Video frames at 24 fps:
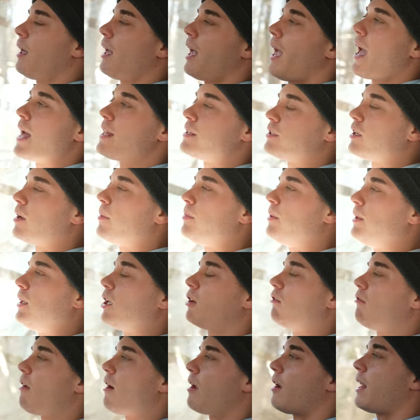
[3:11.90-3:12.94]
Ends up
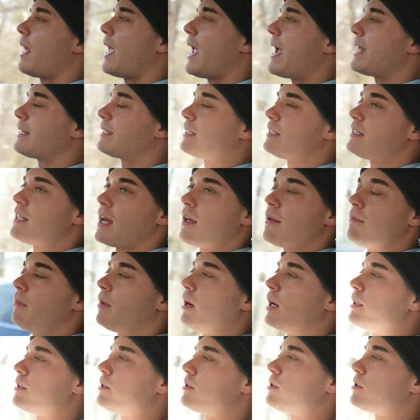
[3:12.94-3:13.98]
being around 8 to 10
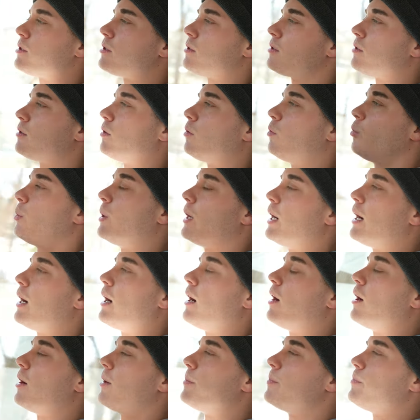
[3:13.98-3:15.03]
months
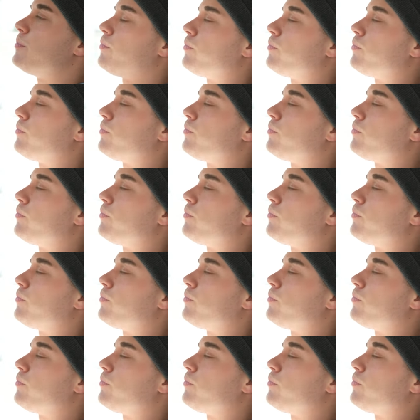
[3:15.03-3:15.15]
where